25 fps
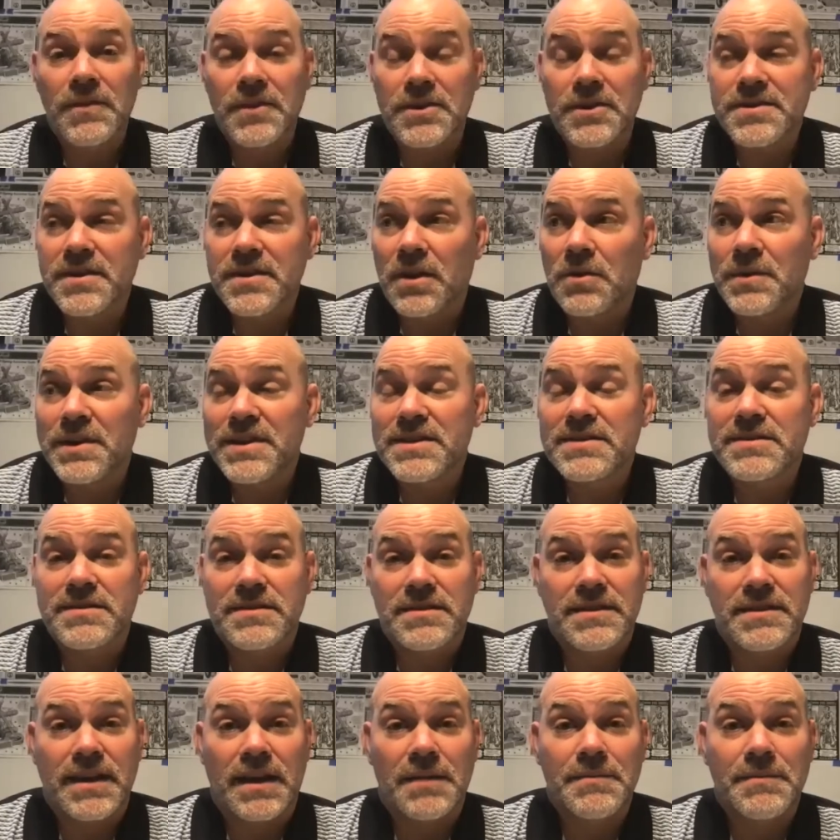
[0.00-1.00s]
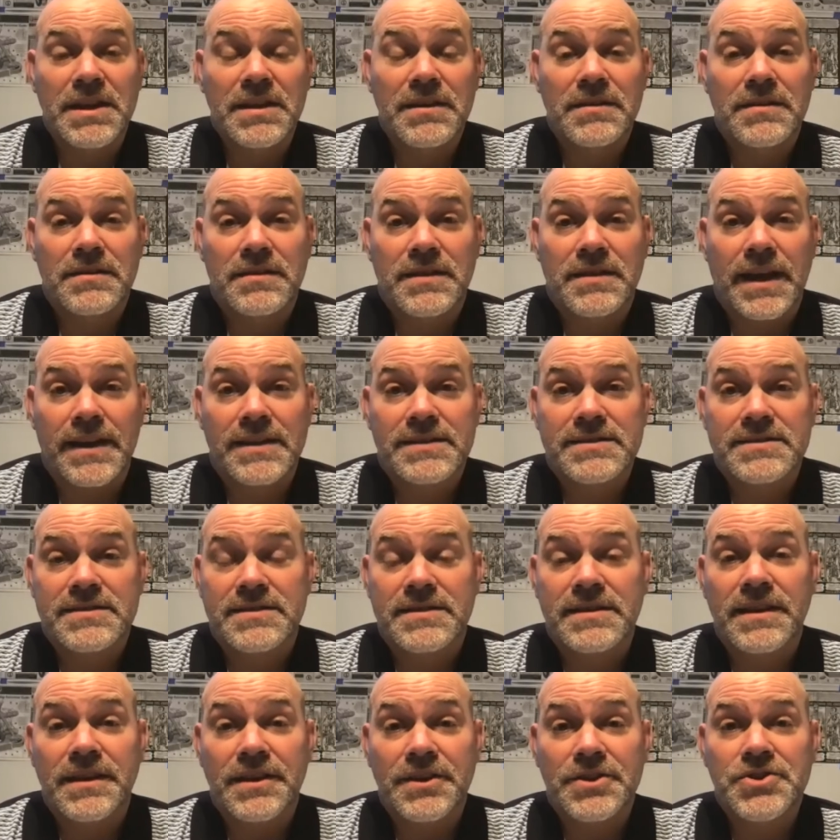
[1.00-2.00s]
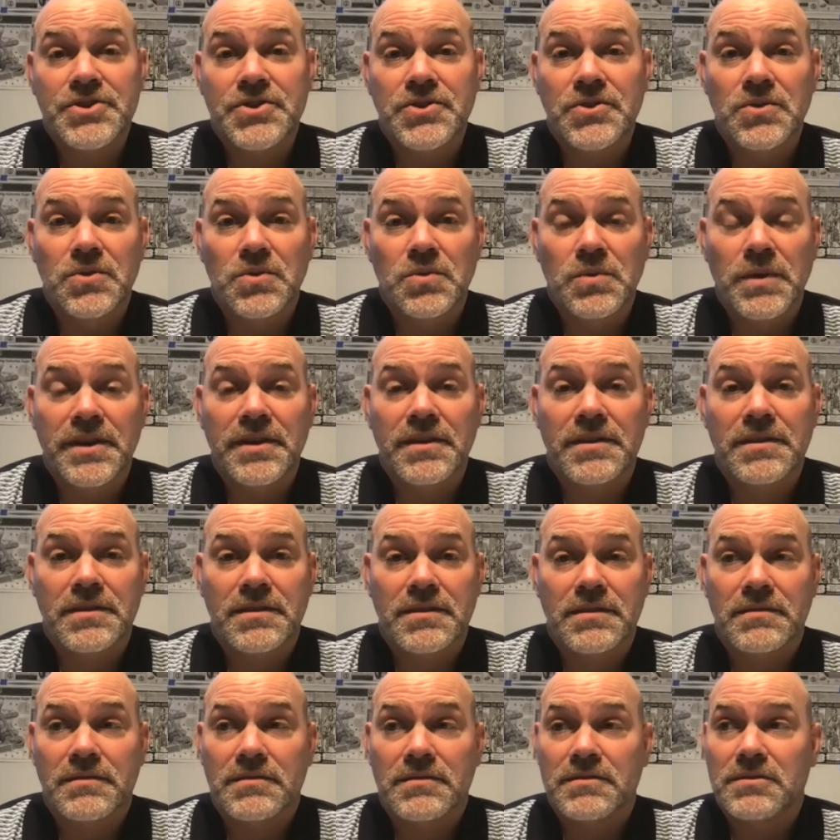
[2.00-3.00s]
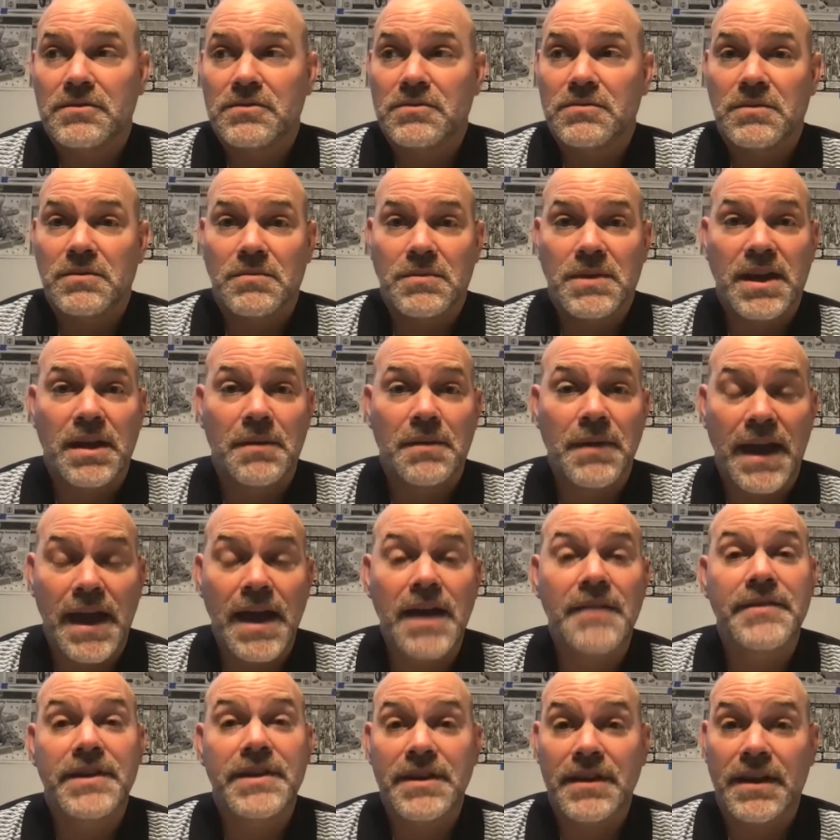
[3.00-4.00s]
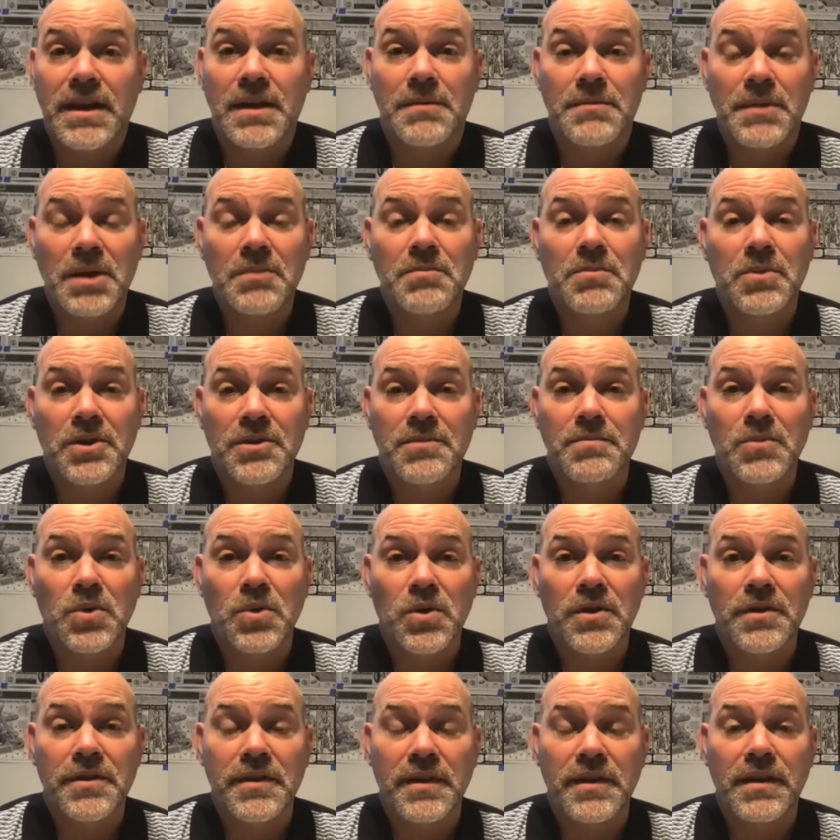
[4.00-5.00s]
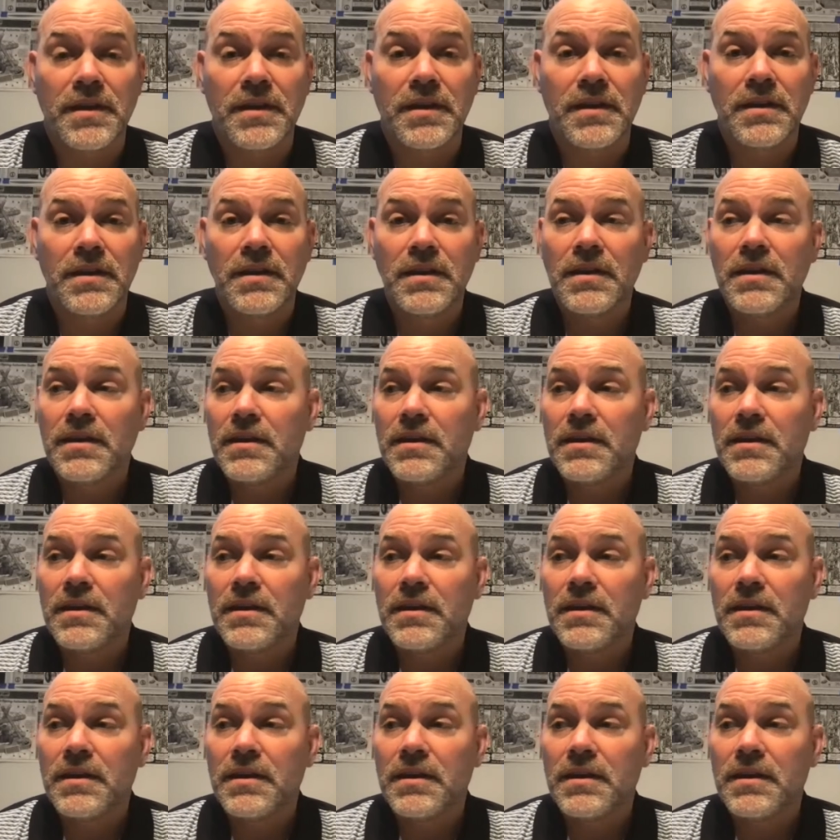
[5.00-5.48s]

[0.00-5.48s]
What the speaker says: there's always, I mean, that's the issue with having to come up with more than,